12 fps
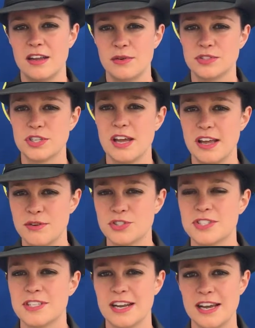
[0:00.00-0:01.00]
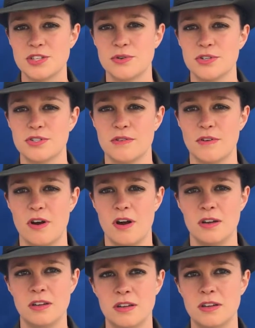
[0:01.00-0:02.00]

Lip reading: he was just a nice horse overall.